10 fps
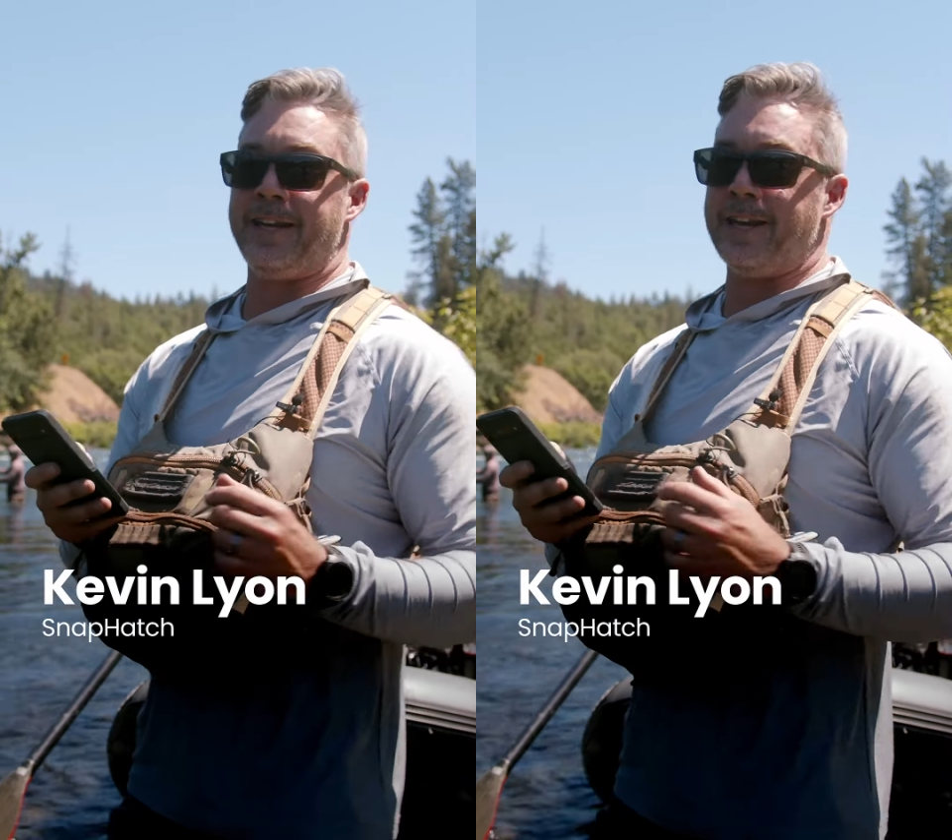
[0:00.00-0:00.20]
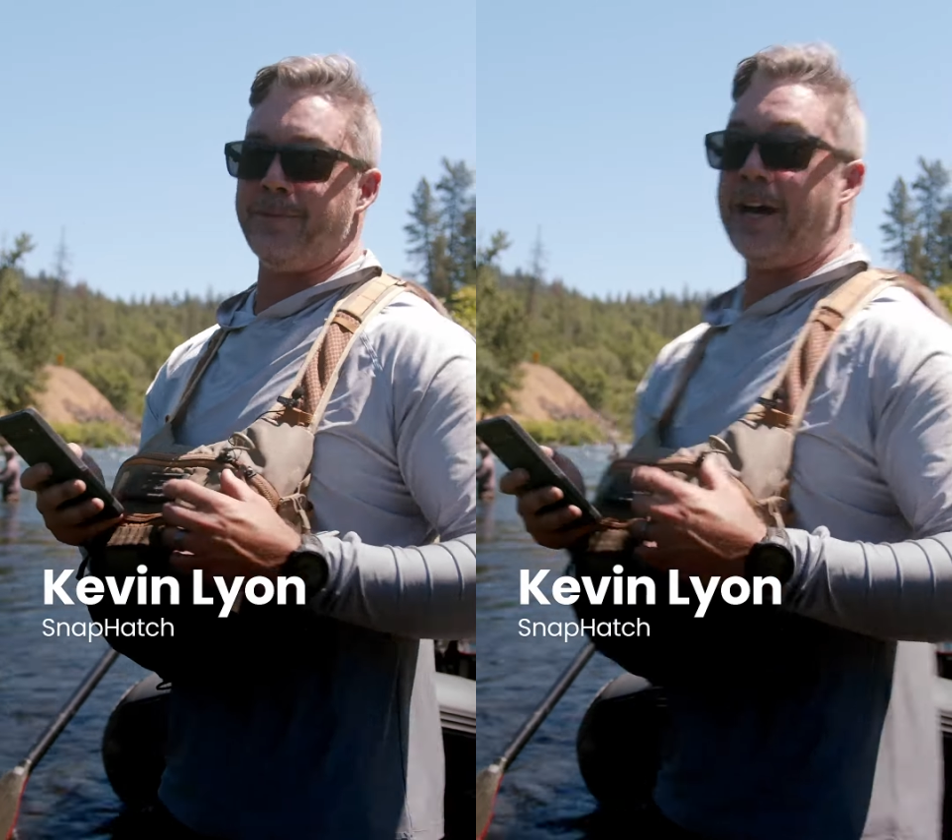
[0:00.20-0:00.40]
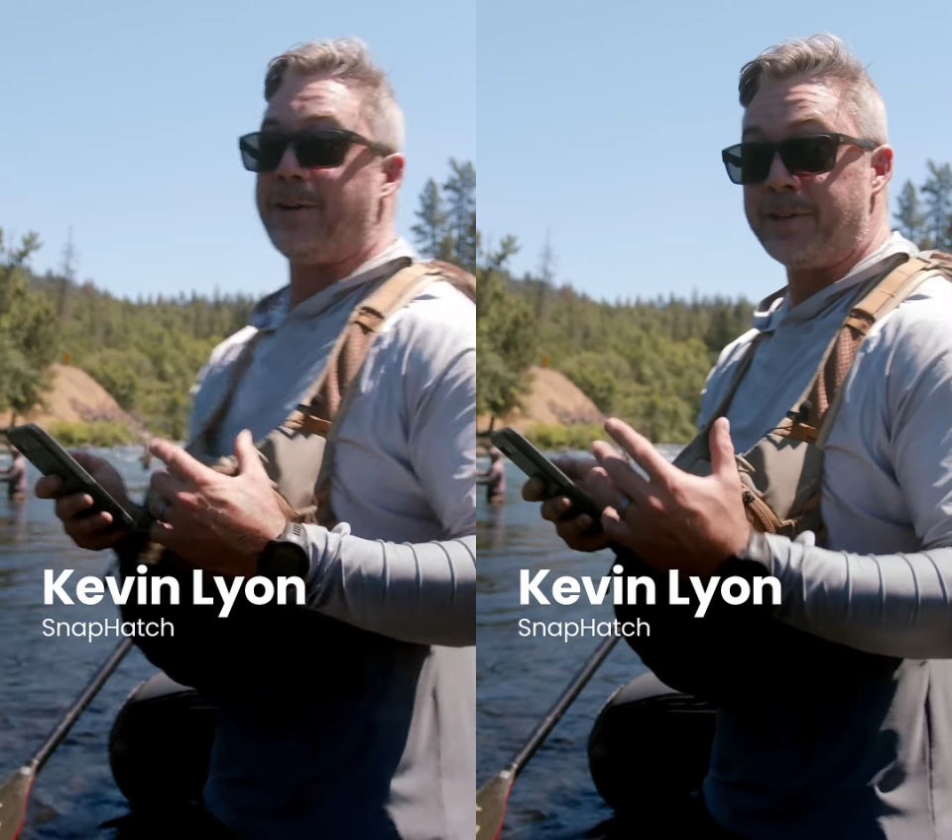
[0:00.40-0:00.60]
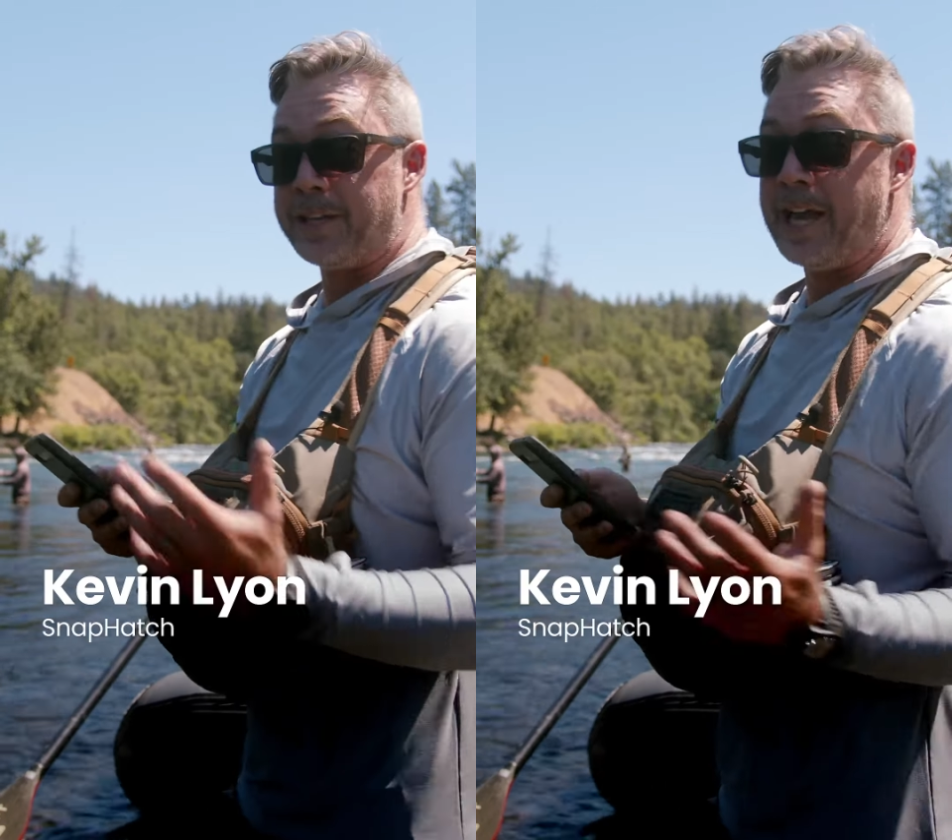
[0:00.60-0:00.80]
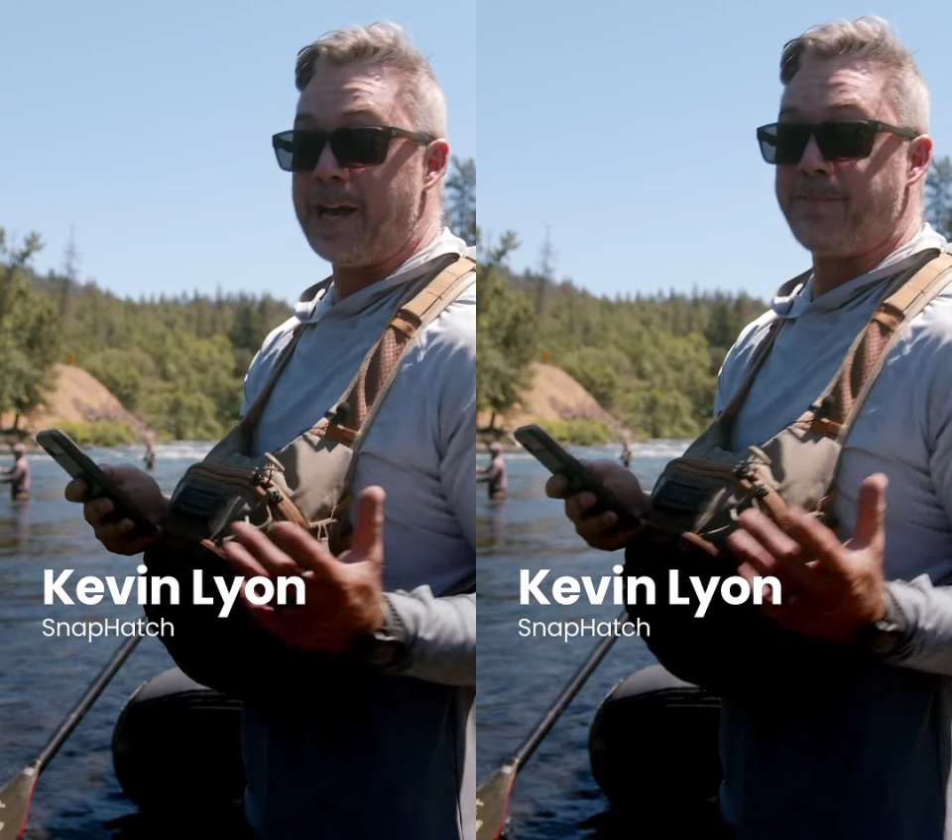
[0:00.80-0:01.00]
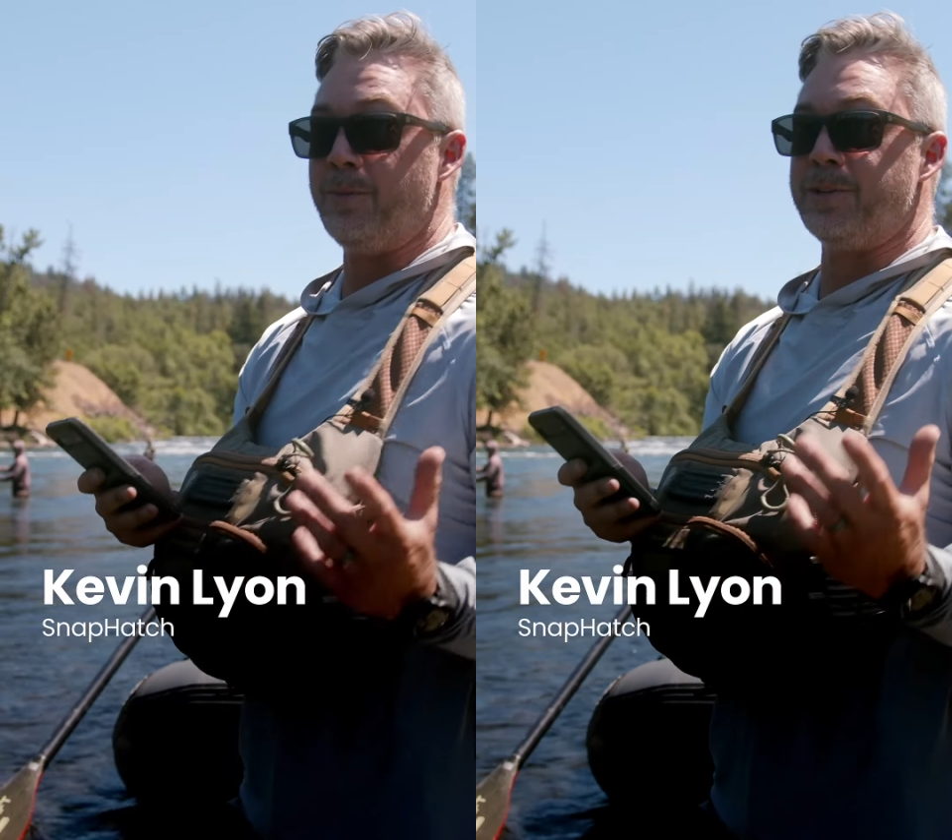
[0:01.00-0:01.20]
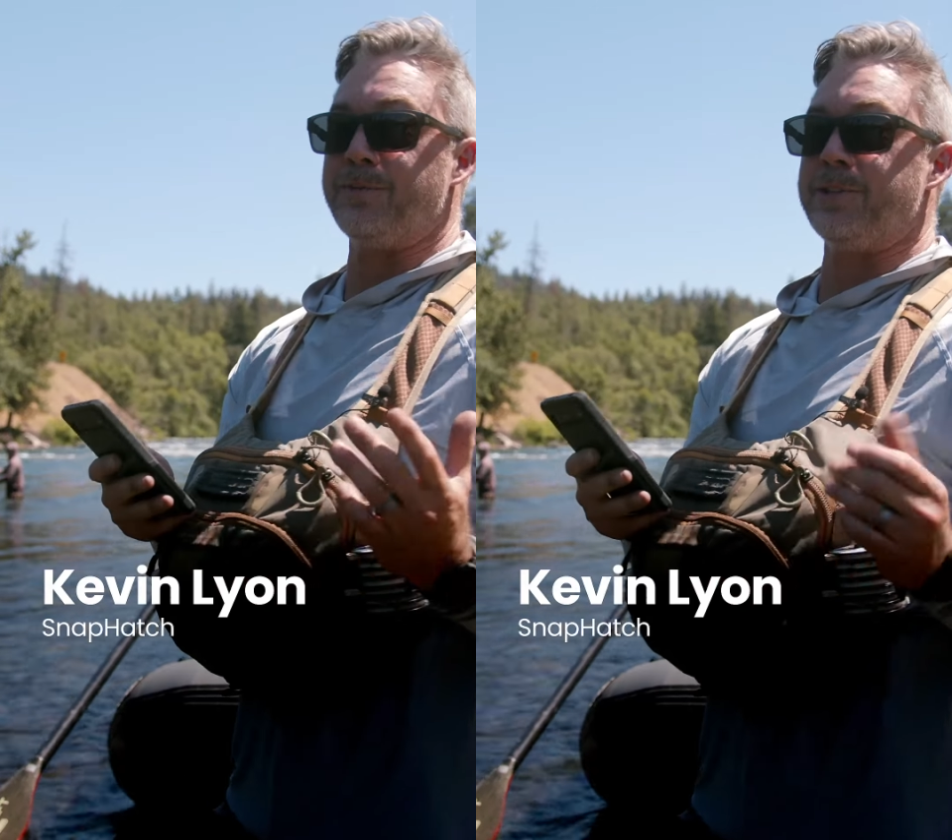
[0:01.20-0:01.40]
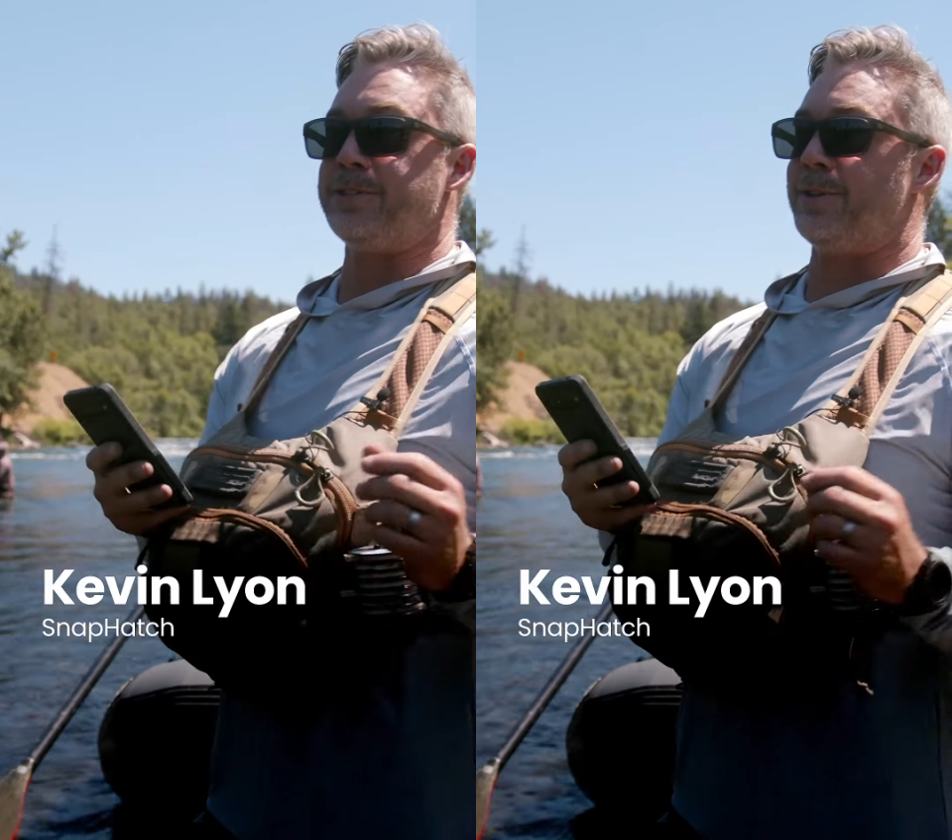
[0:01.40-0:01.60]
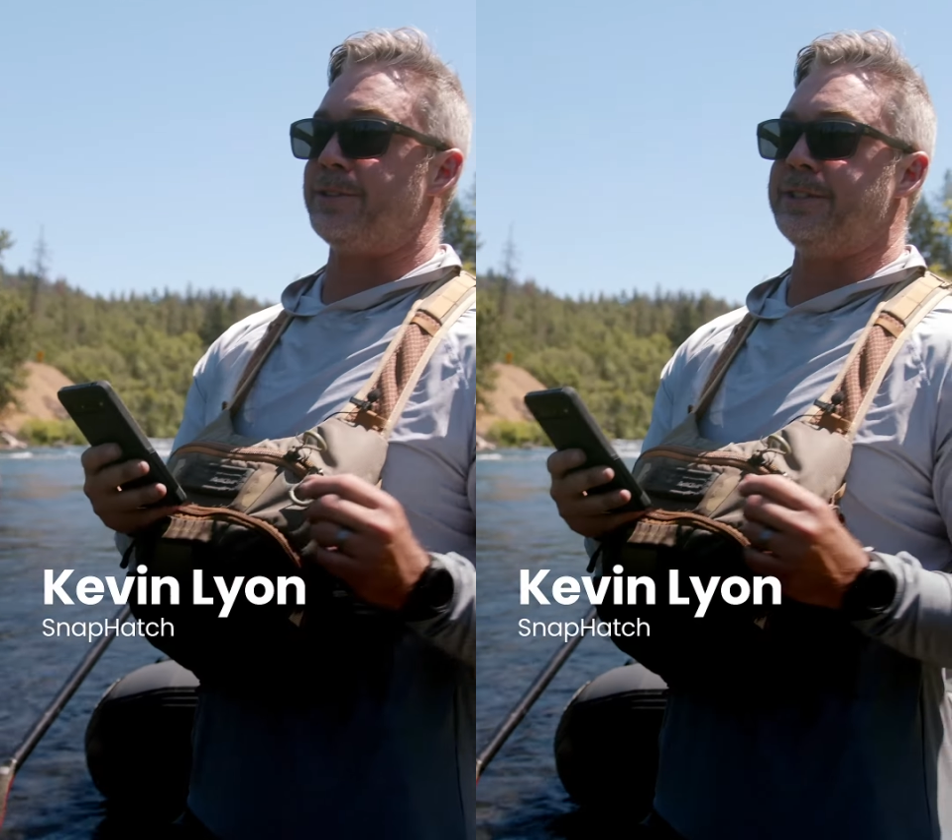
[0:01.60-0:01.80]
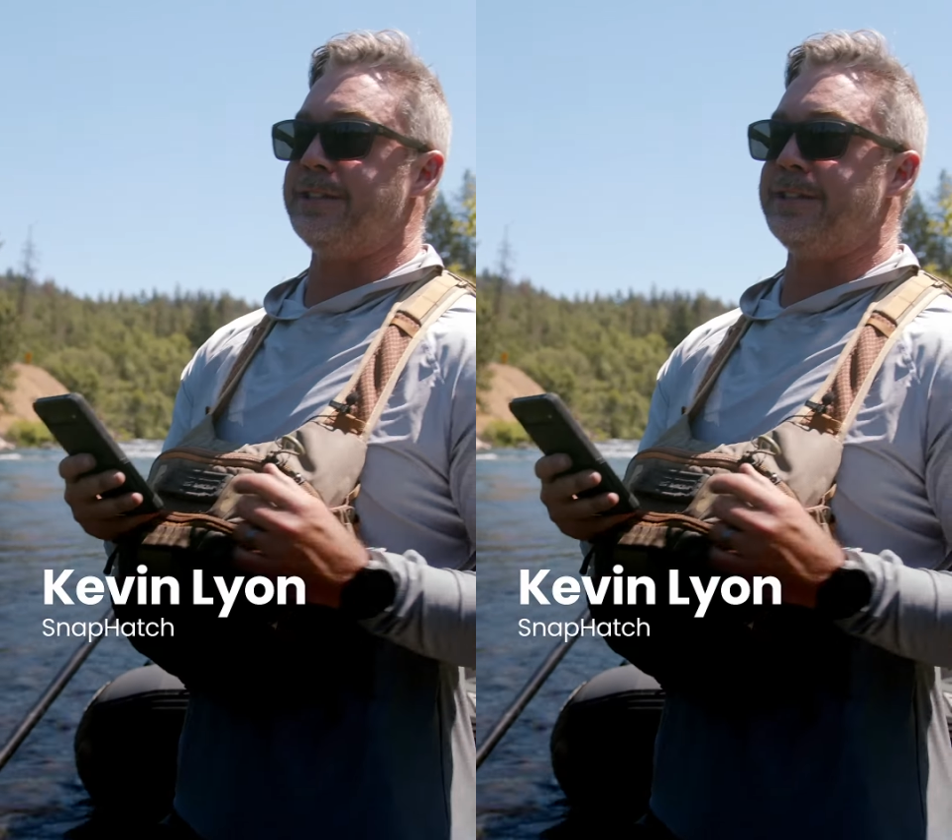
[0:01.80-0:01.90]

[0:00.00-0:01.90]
and I'm not really happy with the results.